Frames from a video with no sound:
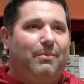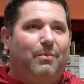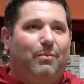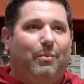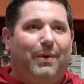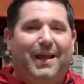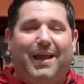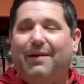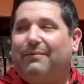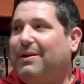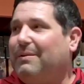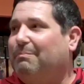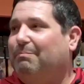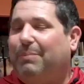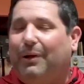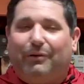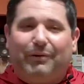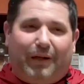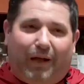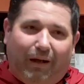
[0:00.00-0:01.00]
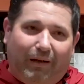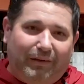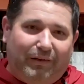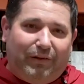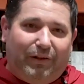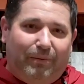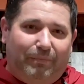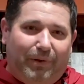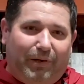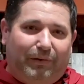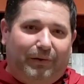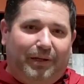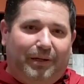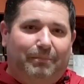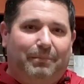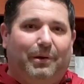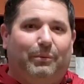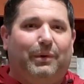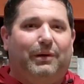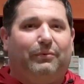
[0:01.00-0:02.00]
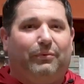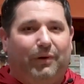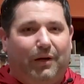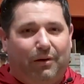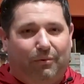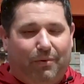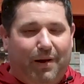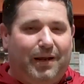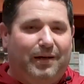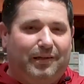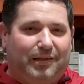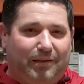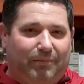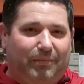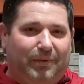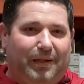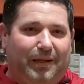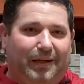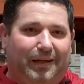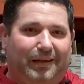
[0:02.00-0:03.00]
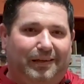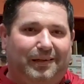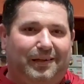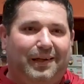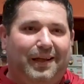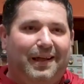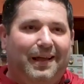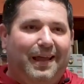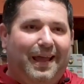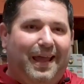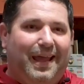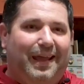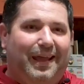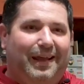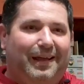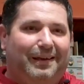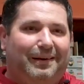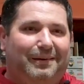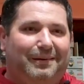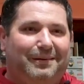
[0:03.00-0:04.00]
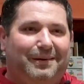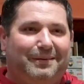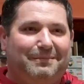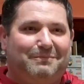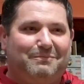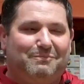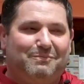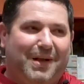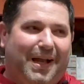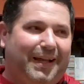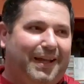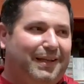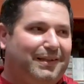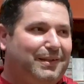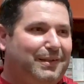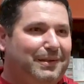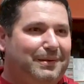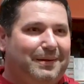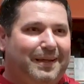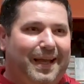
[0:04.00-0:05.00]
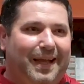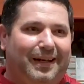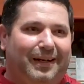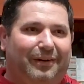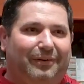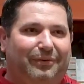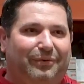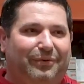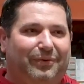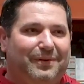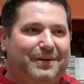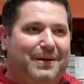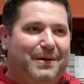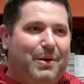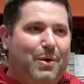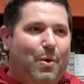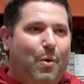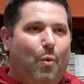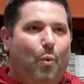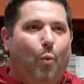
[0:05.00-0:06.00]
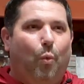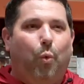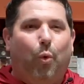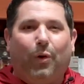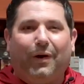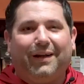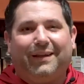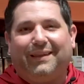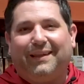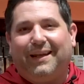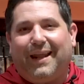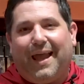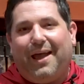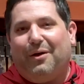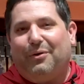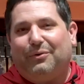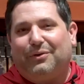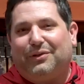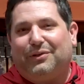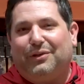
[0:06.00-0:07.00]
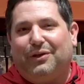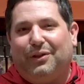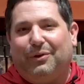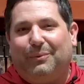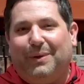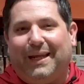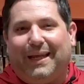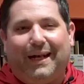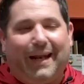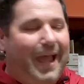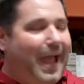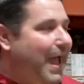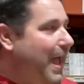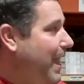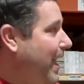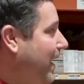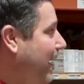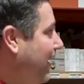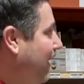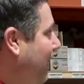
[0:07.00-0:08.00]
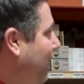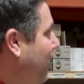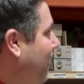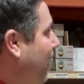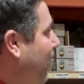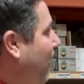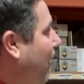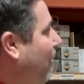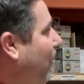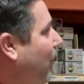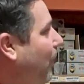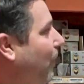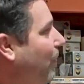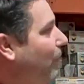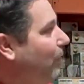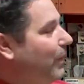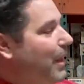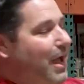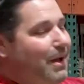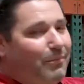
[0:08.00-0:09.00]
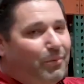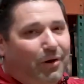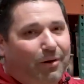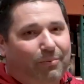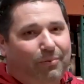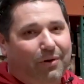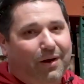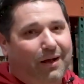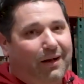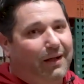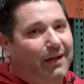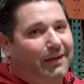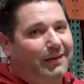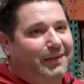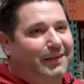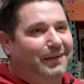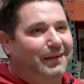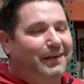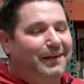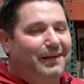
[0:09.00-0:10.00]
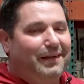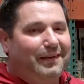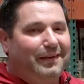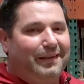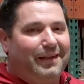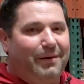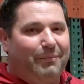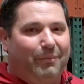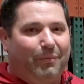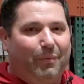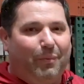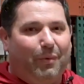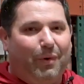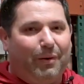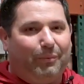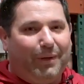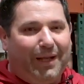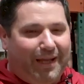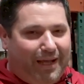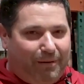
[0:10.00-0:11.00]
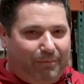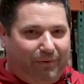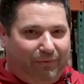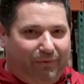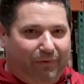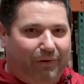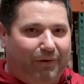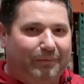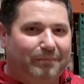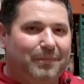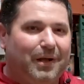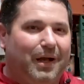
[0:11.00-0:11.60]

We haven't built onto the building, but we've rearranged some things and I guess kind of worked it out so that we can add a whole lot more products than what we had before.